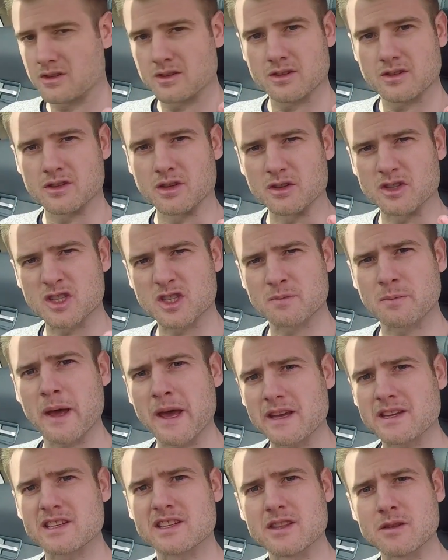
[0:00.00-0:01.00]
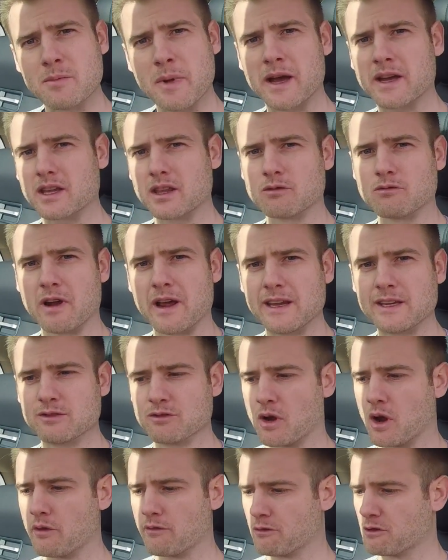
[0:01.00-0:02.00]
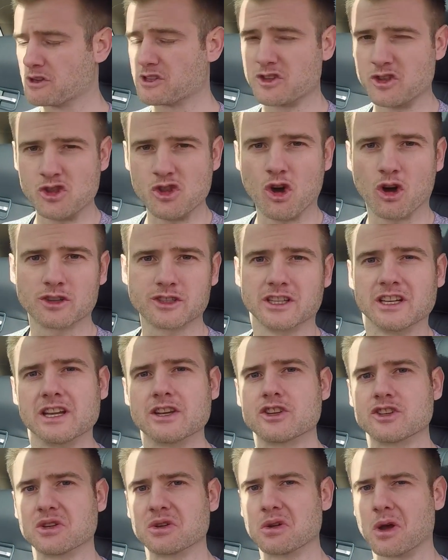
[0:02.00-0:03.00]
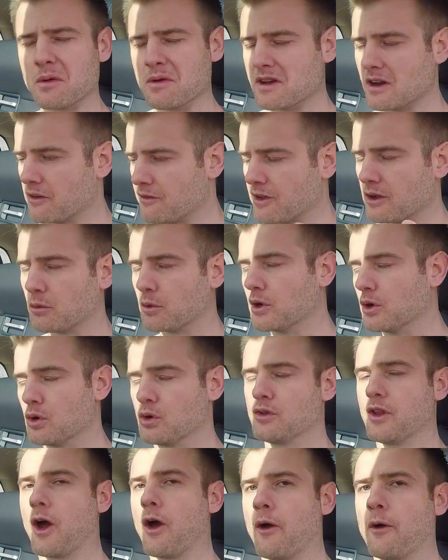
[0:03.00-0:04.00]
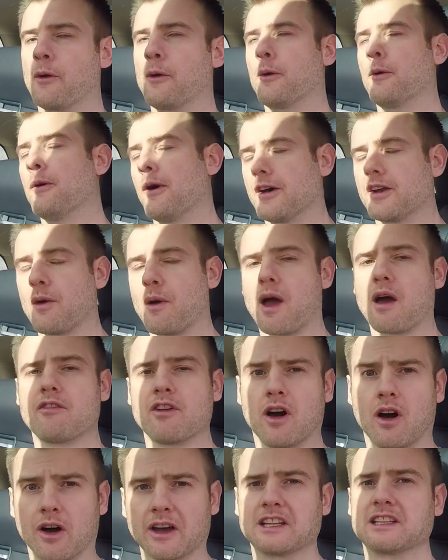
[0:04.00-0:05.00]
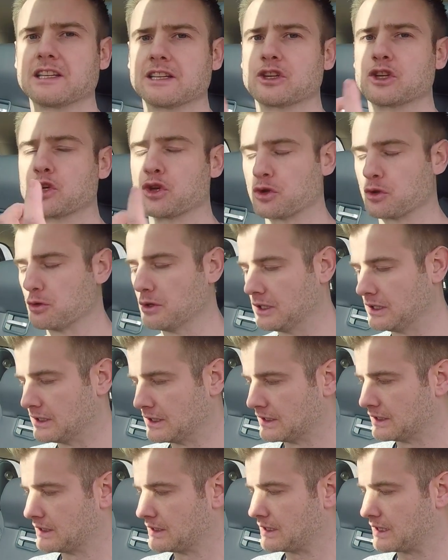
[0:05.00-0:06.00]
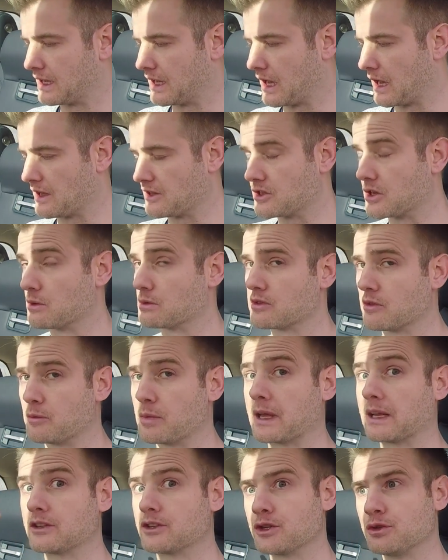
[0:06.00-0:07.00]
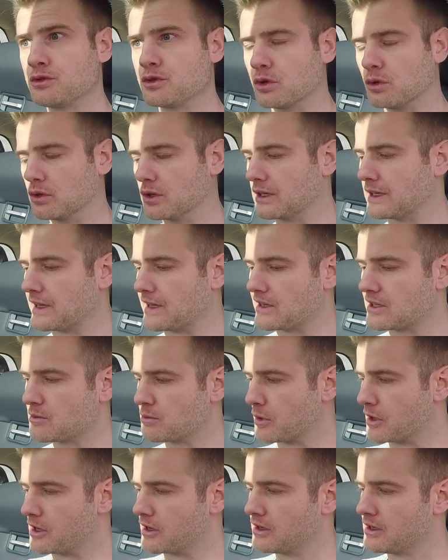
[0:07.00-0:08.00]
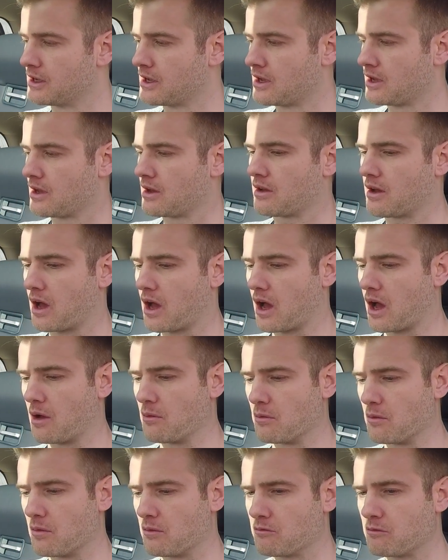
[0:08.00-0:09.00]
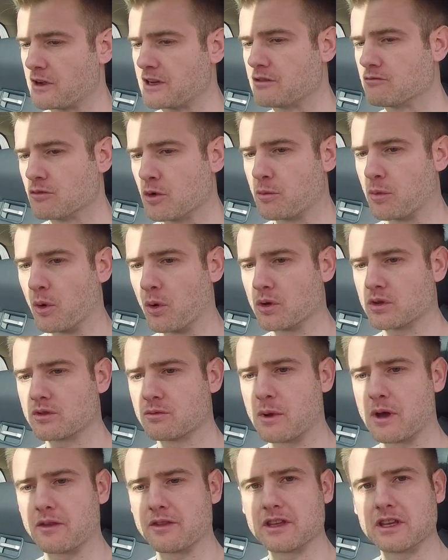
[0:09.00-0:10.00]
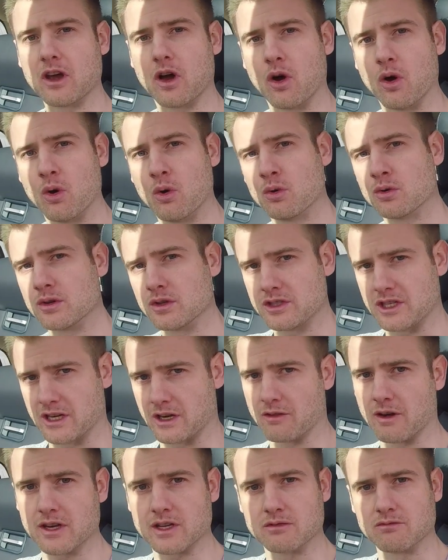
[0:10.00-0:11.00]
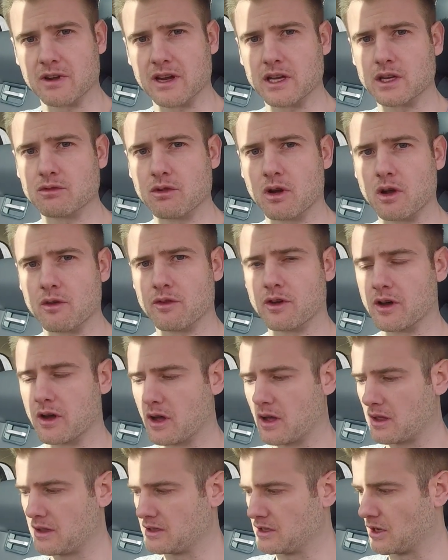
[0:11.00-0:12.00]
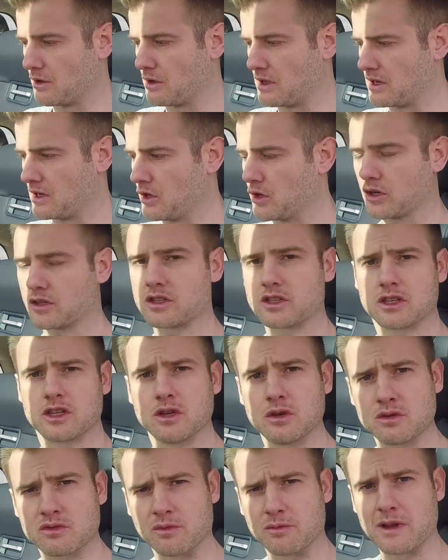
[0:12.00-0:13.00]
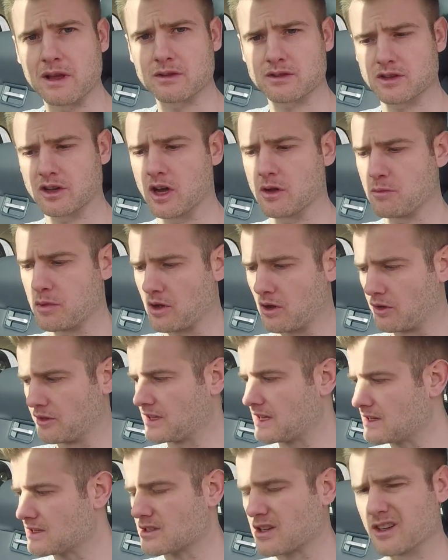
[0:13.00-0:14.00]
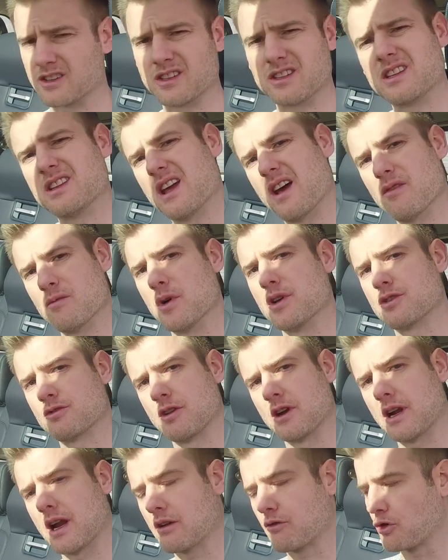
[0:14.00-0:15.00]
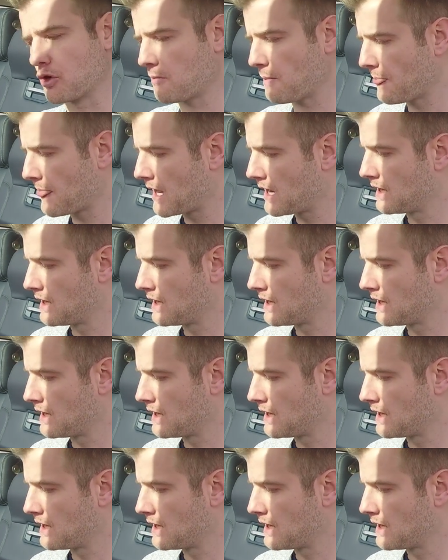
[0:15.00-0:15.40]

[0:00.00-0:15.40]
So space in the back of the Range Rover is not an issue. I mean, I think we all know I don't have a height issue in terms of being too tall at least, but reading reports about the older generation Range Rover, you know, it looked huge from the outside, but on the inside you didn't have much rear leg room.